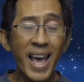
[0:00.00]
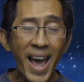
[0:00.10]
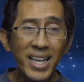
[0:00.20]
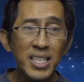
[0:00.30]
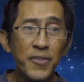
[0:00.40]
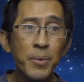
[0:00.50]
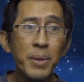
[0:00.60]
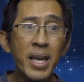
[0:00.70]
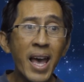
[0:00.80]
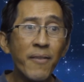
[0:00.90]
actually from
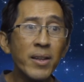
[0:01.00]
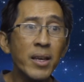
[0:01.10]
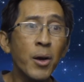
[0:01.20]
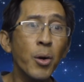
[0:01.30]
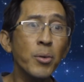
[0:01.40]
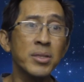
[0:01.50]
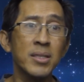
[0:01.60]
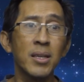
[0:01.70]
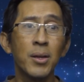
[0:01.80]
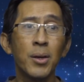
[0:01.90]
the heavenly
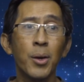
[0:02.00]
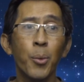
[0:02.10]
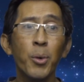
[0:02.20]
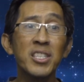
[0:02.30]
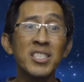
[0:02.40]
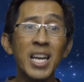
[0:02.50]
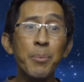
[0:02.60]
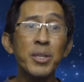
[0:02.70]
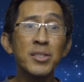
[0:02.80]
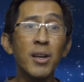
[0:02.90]
host, which the
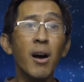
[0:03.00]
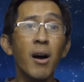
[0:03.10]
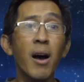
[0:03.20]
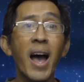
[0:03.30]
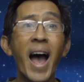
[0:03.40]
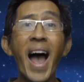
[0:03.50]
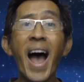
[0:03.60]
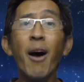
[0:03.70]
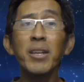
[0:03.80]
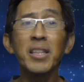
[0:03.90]
shepherds saw
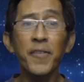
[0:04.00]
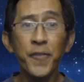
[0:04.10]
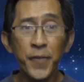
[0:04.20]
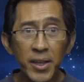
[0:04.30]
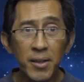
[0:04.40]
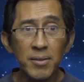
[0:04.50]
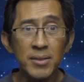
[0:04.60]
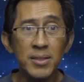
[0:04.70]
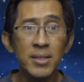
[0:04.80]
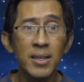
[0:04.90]
out in the
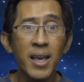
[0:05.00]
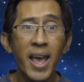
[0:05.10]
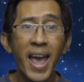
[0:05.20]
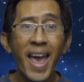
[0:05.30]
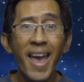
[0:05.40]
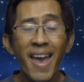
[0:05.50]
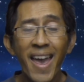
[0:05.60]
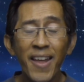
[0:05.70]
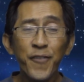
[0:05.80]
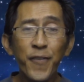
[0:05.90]
fields.
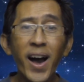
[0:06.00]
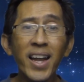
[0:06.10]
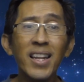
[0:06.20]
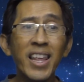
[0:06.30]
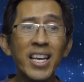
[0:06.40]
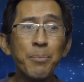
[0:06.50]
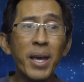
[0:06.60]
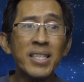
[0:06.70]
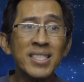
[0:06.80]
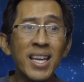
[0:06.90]
And finally, they could
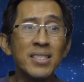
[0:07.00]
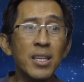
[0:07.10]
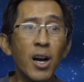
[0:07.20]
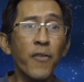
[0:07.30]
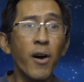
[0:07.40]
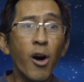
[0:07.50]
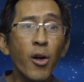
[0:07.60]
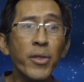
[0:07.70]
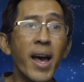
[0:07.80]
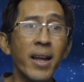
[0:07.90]
make sense of
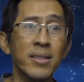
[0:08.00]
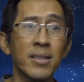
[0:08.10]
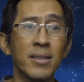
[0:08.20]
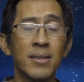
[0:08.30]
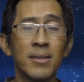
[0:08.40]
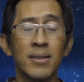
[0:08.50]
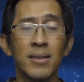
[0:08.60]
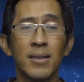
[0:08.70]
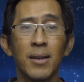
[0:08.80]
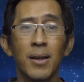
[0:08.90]
all that
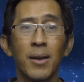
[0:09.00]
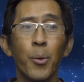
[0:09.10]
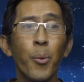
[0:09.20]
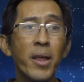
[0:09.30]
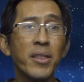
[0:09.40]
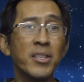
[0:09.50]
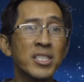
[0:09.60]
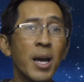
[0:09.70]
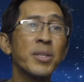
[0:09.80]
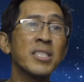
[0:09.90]
when the
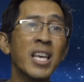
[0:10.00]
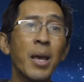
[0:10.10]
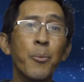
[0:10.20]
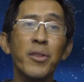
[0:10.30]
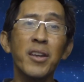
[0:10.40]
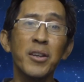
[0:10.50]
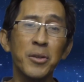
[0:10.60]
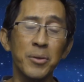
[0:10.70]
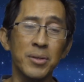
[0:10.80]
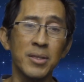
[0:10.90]
shepherds came with their
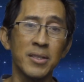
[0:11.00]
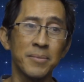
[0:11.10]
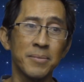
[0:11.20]
news.